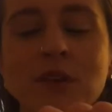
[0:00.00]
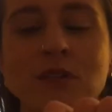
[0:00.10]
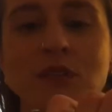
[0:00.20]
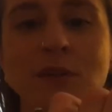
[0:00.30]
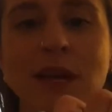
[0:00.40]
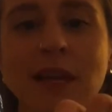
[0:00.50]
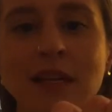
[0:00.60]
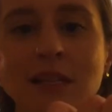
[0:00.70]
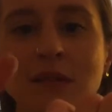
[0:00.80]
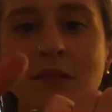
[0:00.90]
Usually what I
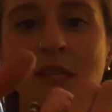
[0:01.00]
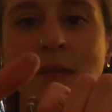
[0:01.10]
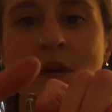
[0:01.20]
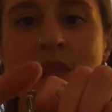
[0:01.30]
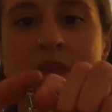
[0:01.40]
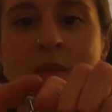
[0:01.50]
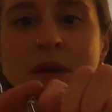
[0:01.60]
like to do is take my thumb